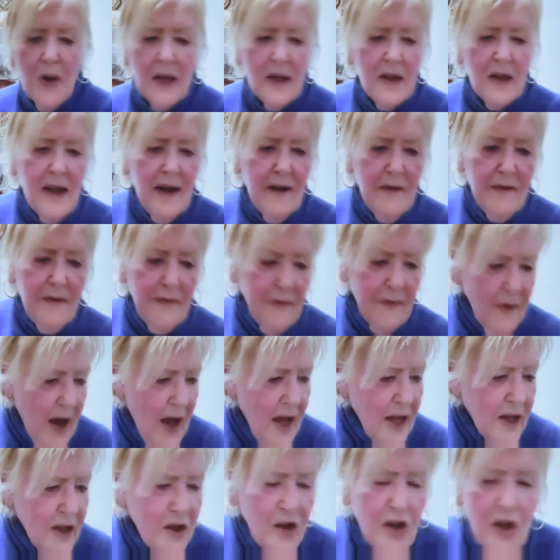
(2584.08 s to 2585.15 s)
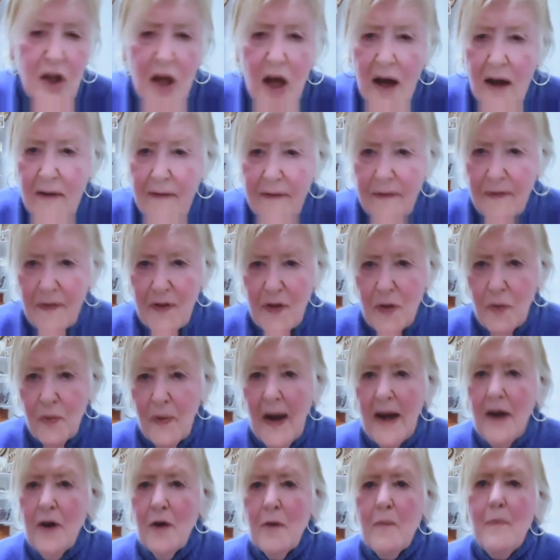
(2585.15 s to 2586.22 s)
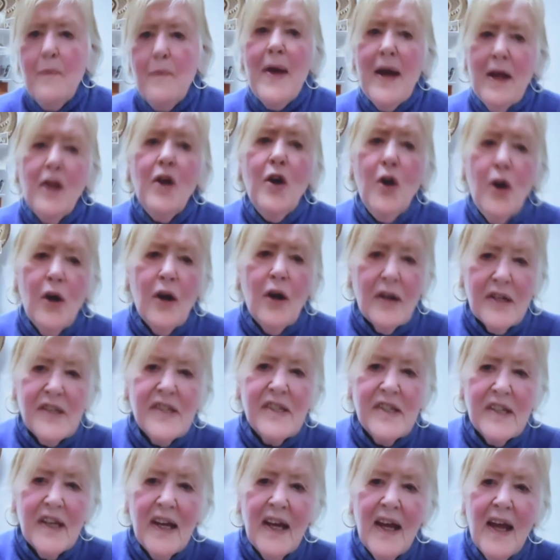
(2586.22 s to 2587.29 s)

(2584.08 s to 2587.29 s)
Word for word: I love the writer Bell Hooks.